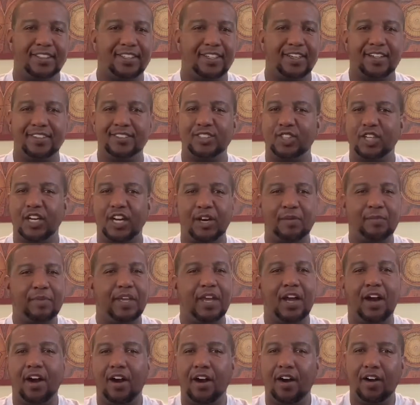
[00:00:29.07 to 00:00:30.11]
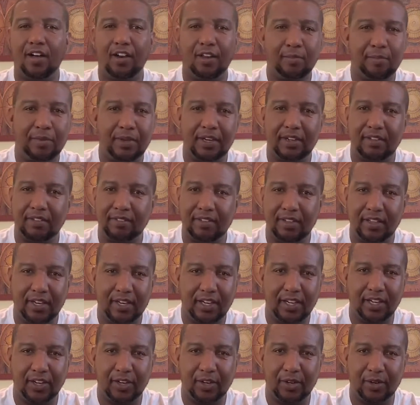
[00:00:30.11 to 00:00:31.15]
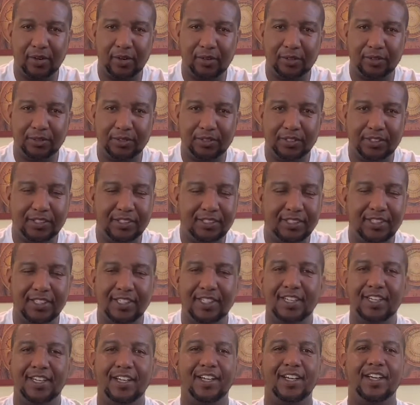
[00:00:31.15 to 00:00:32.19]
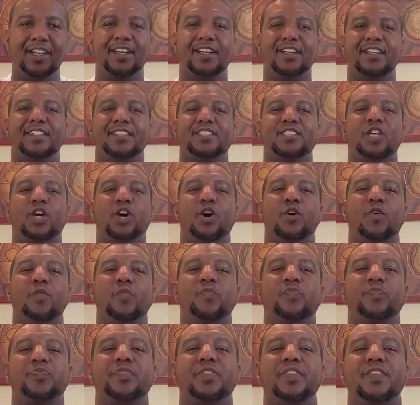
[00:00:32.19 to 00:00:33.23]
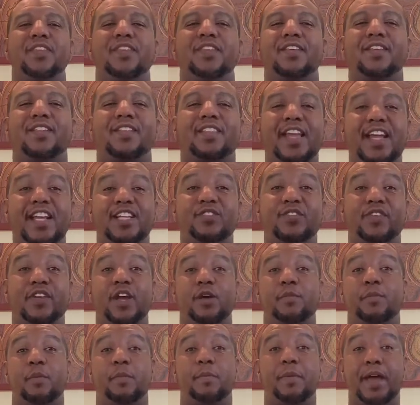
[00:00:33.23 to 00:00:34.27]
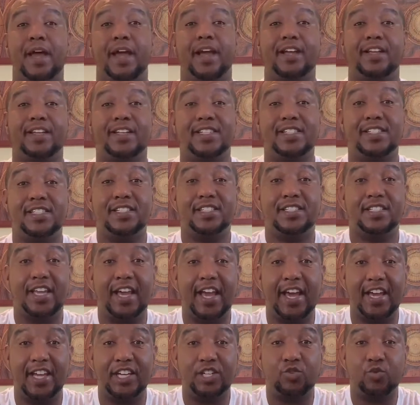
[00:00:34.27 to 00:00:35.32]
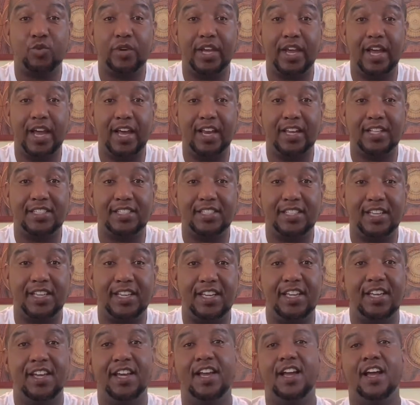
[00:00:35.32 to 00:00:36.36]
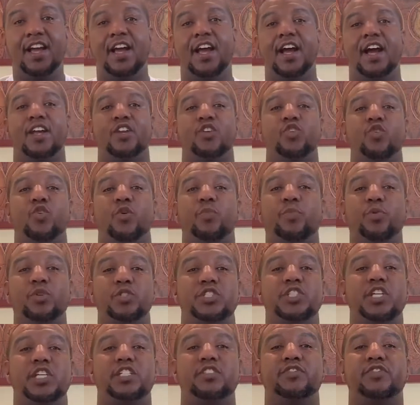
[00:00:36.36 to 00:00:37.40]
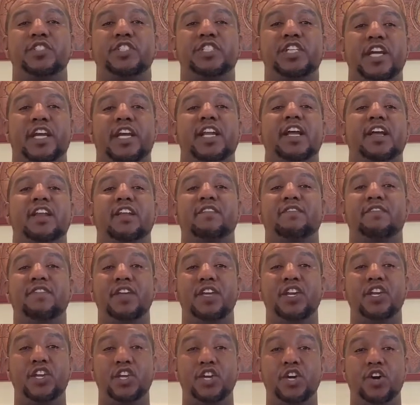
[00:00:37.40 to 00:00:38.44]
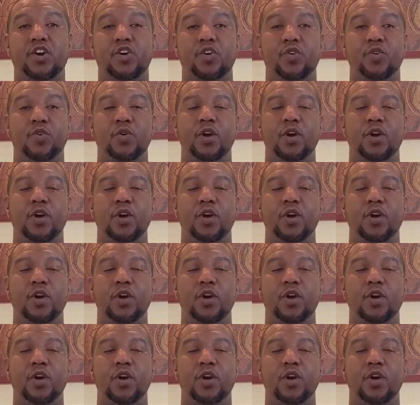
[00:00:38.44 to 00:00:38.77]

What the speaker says: Trying to be all up in the videos. So, thanks for coming back. This is Gage Reality. I do appreciate you for checking out the video.